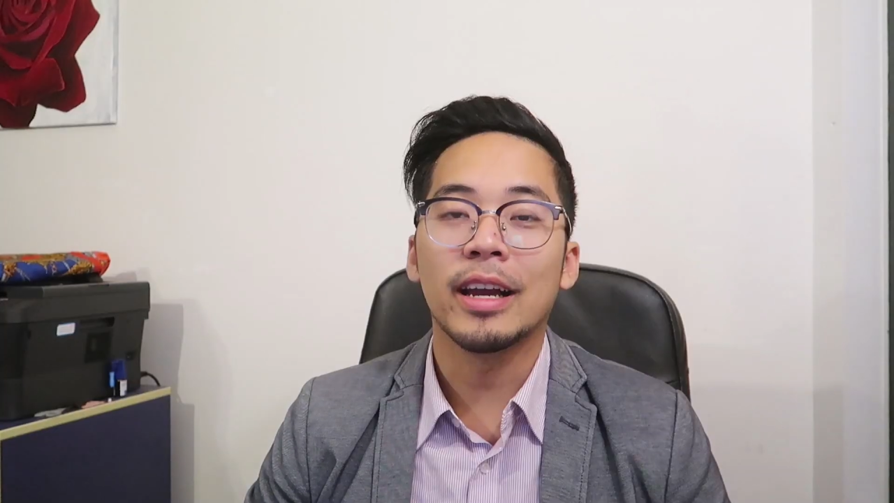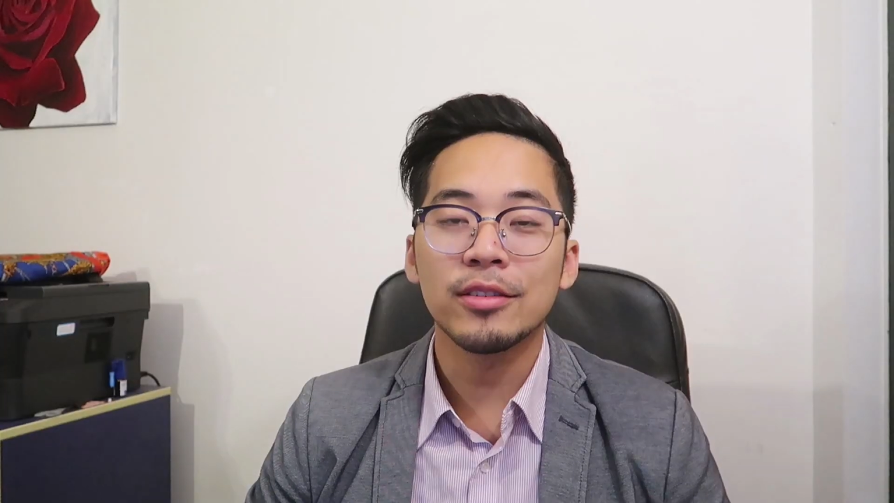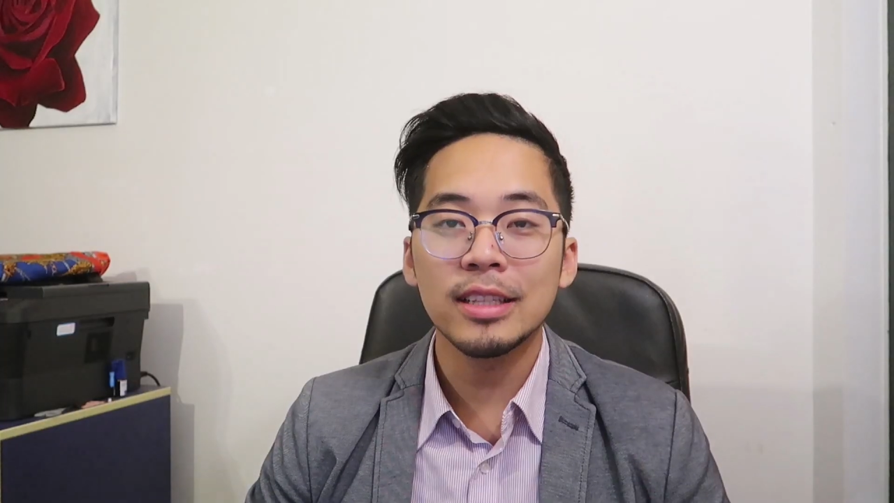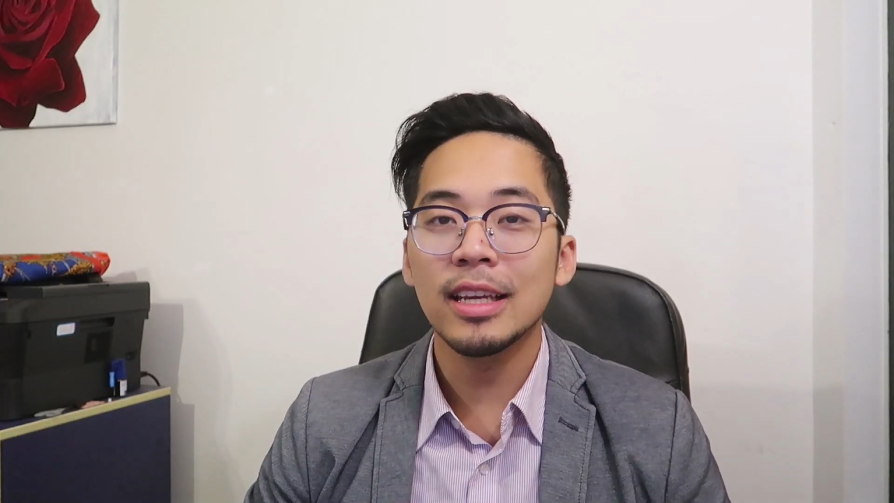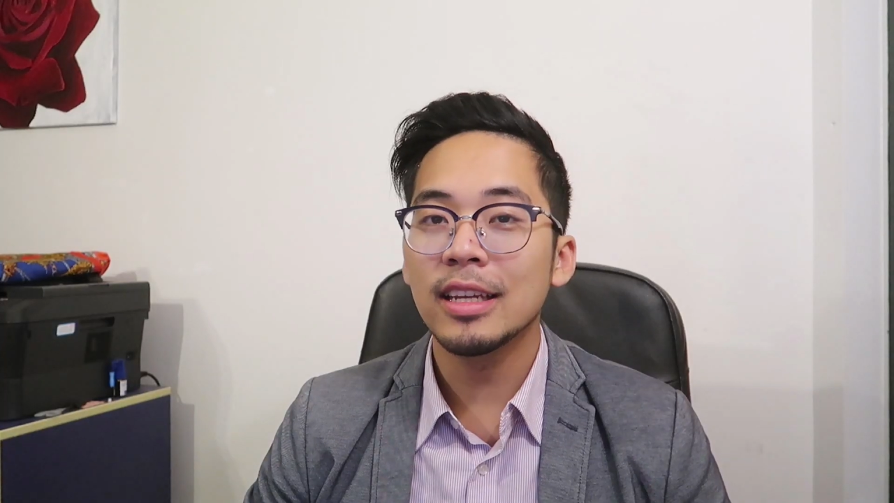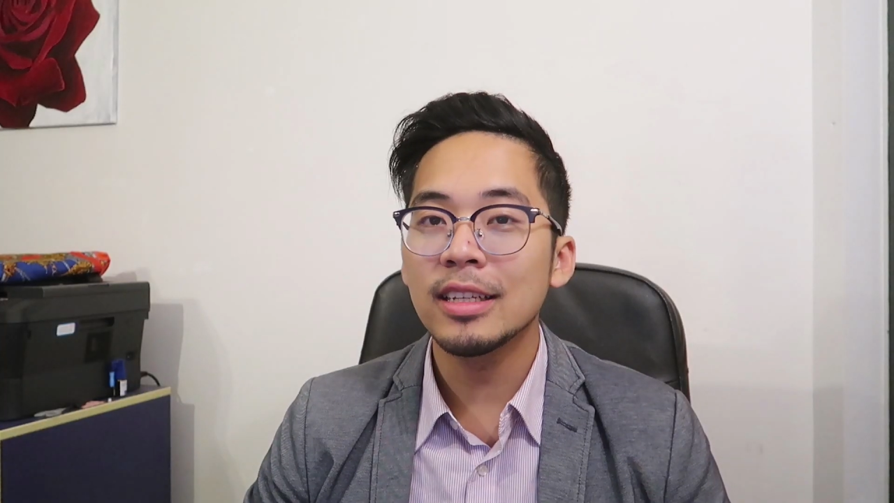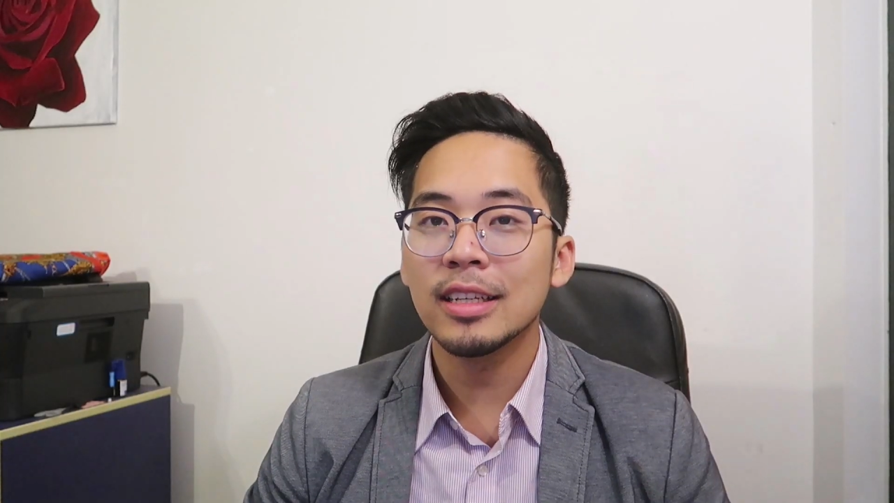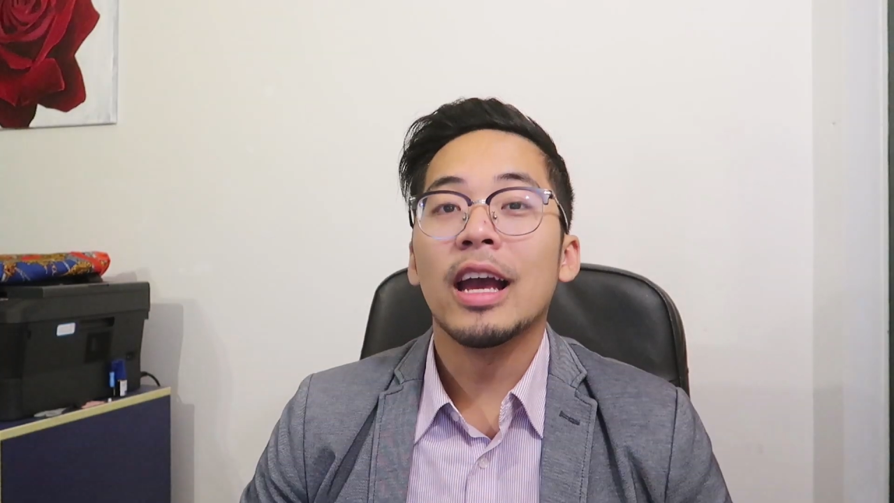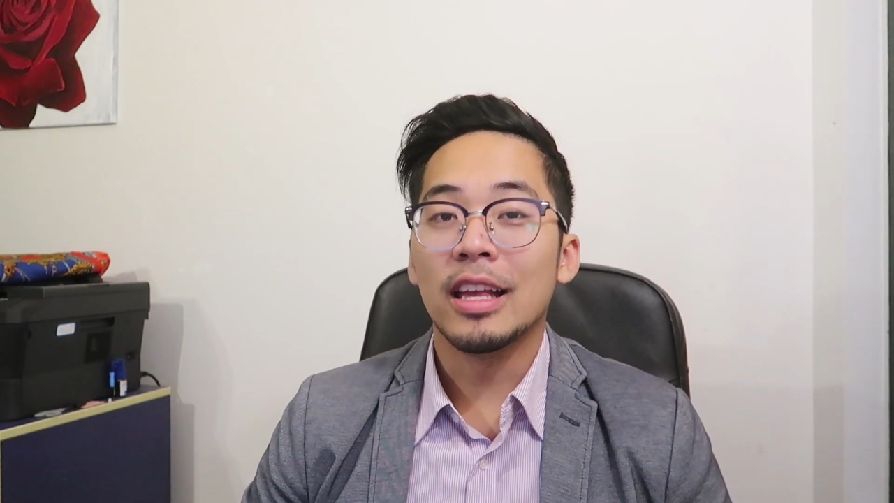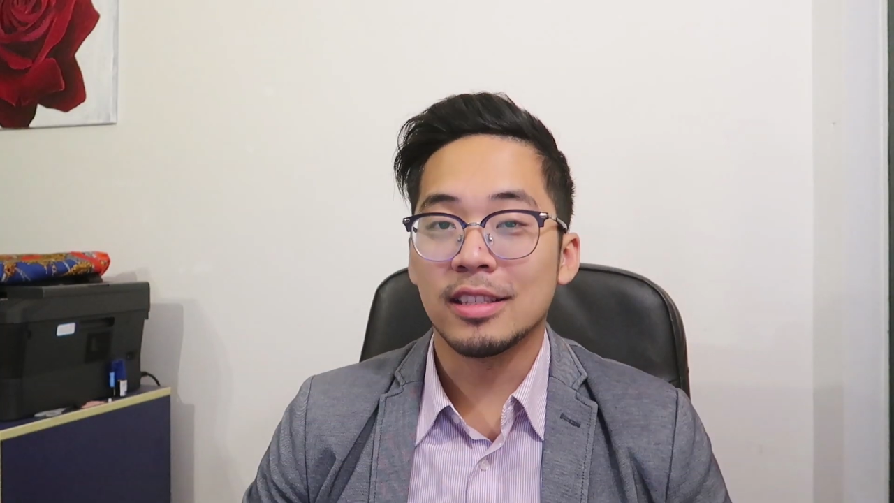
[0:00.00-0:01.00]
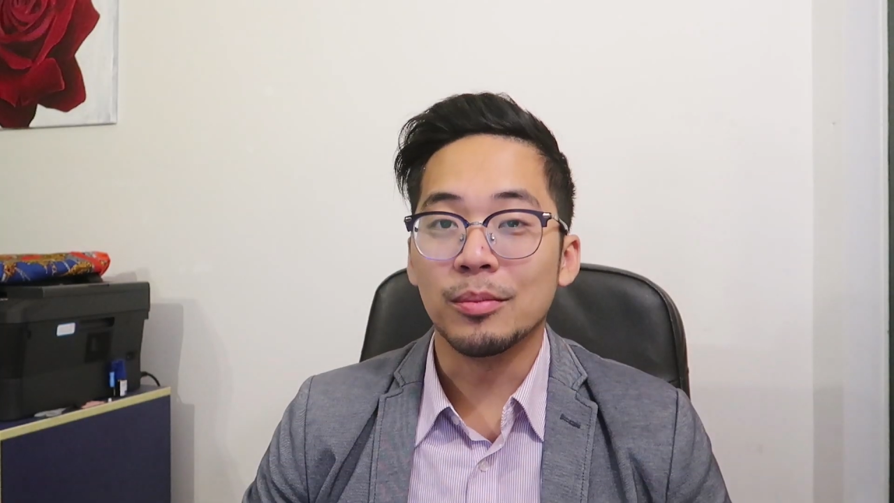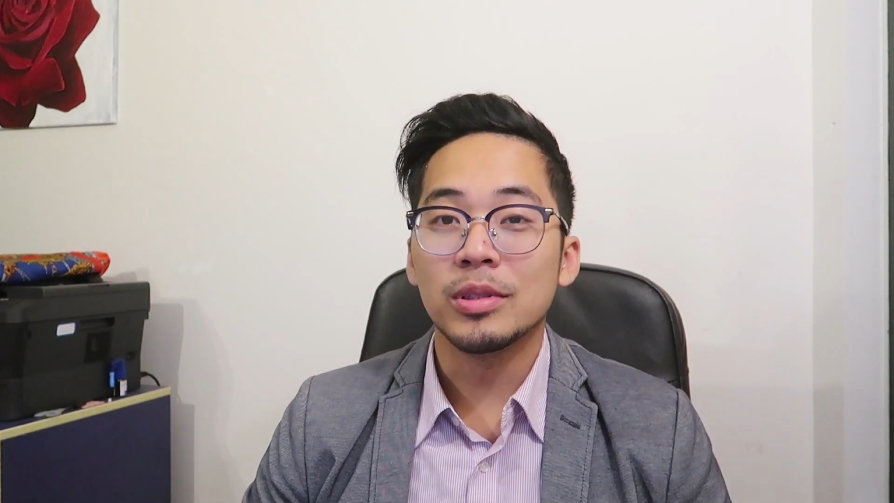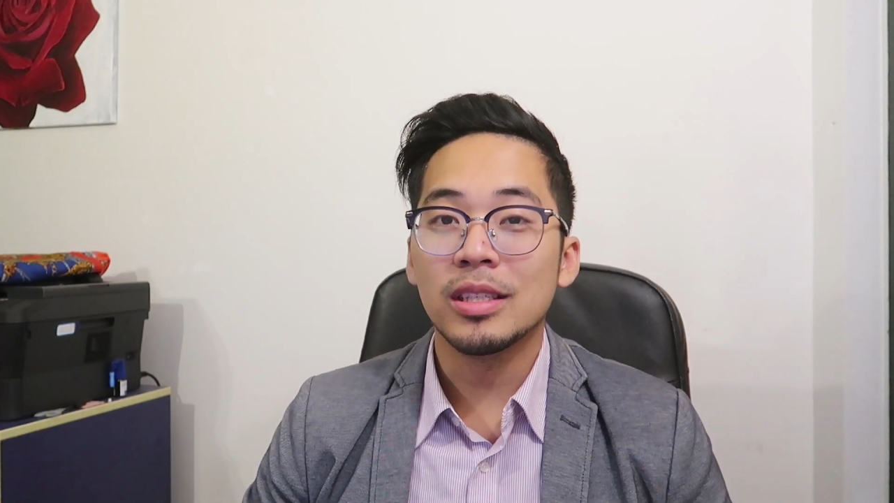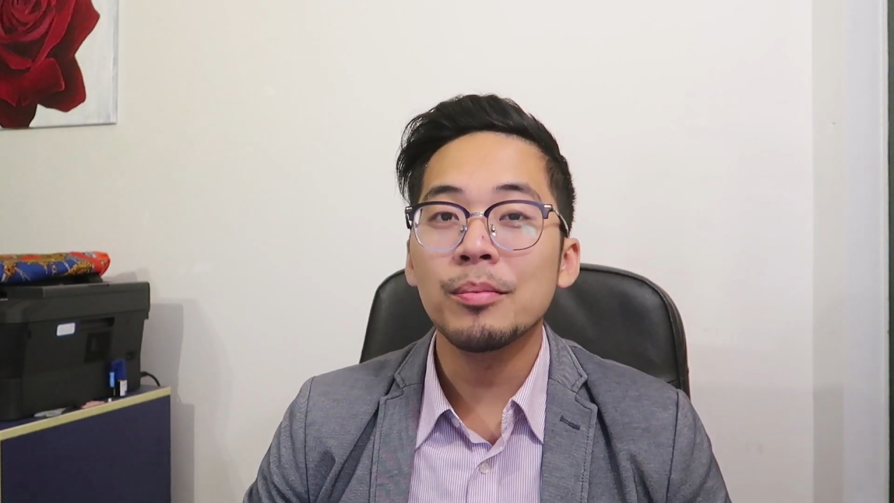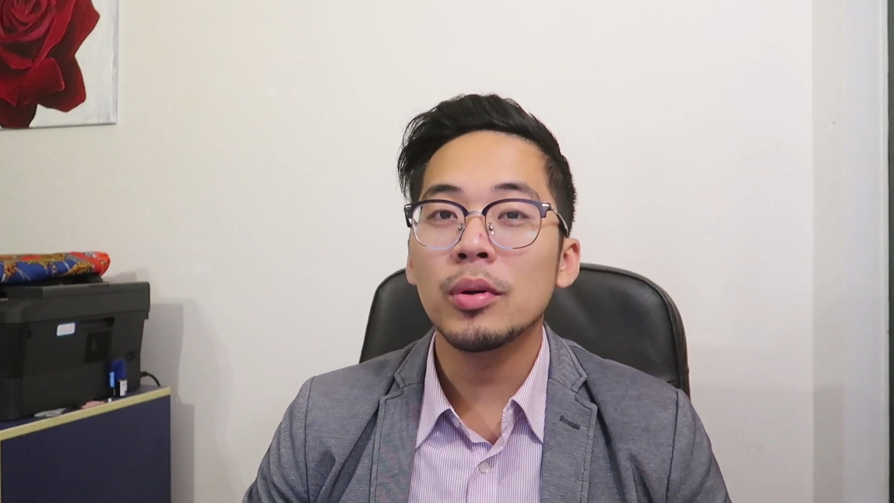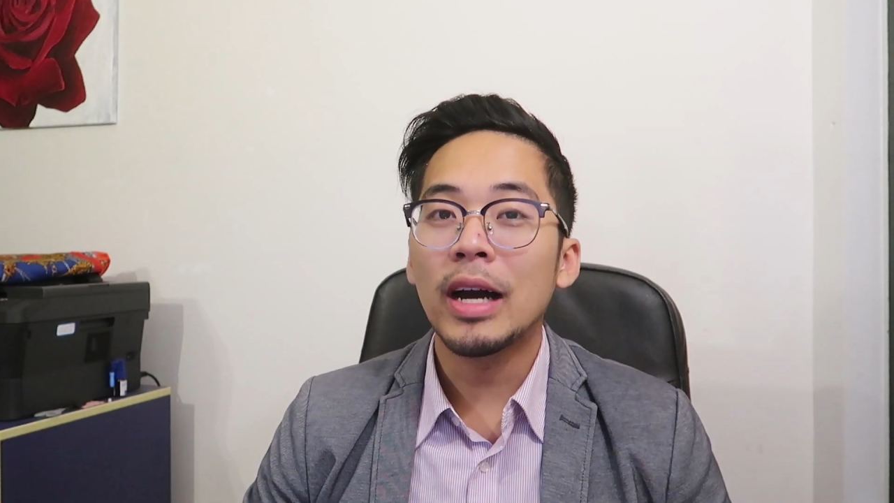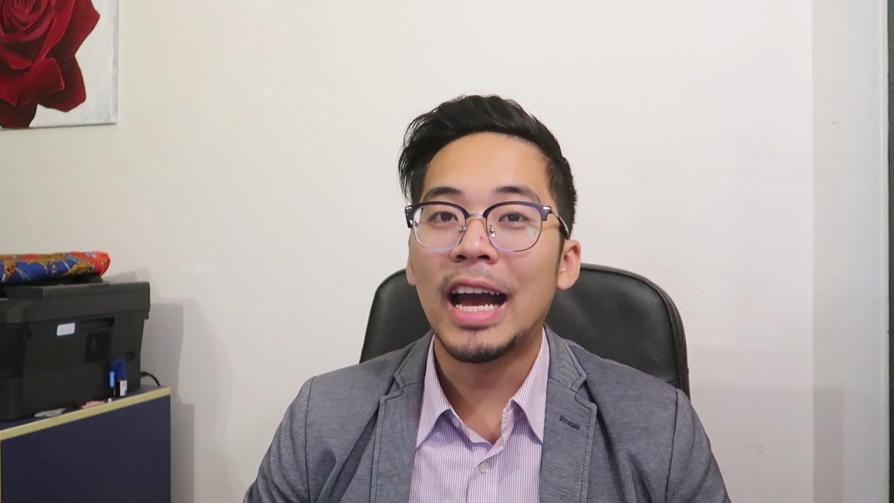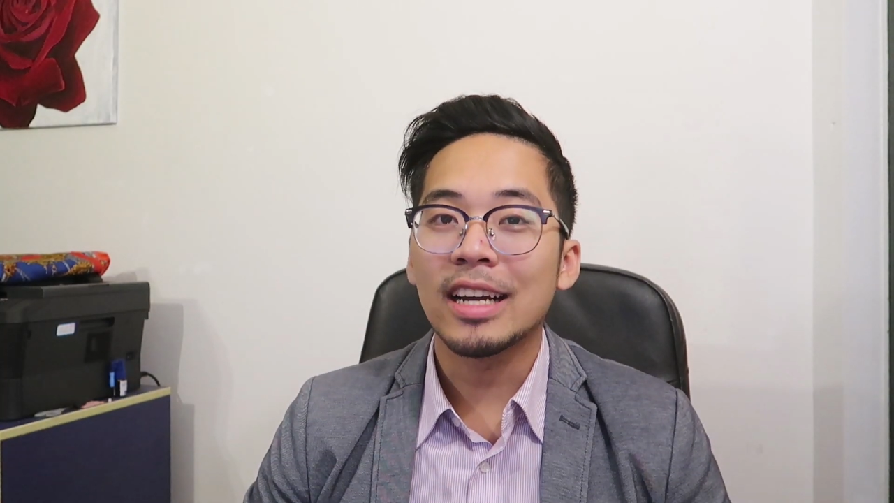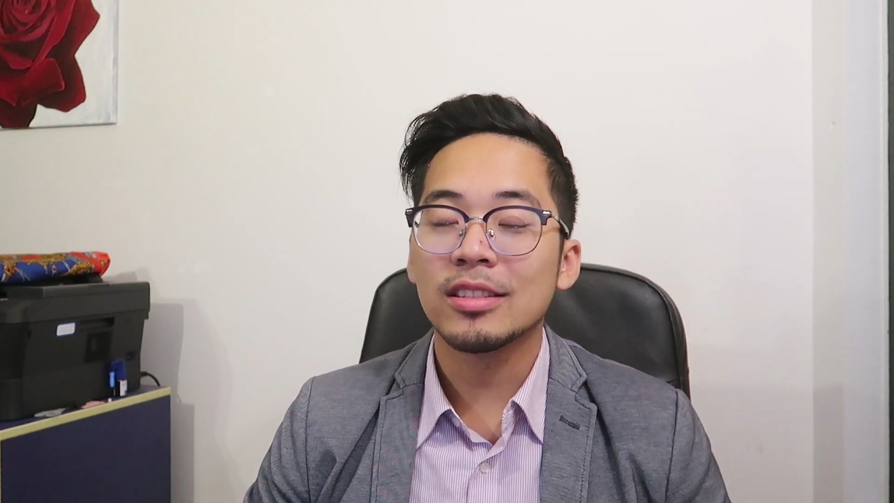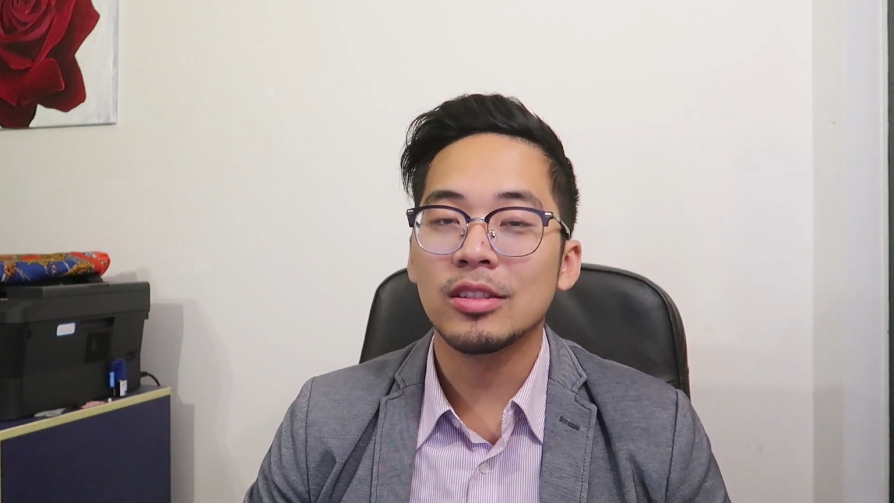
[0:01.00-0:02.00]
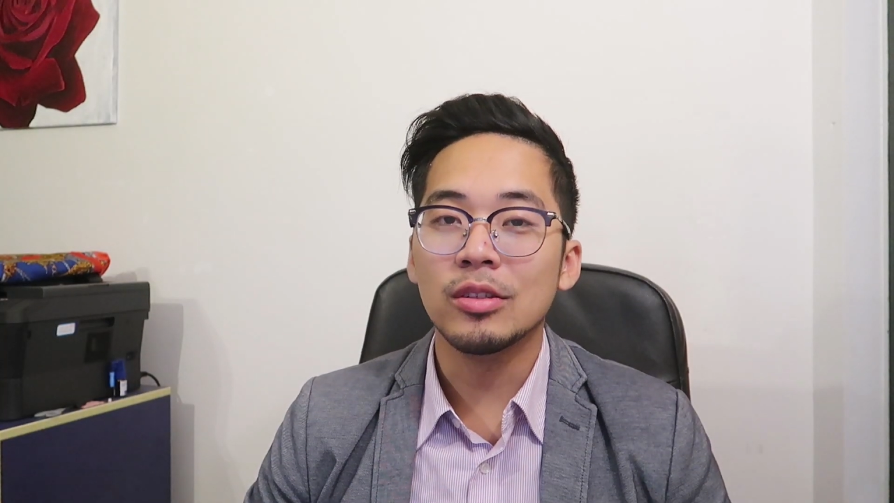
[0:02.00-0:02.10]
calculated and some simple hacks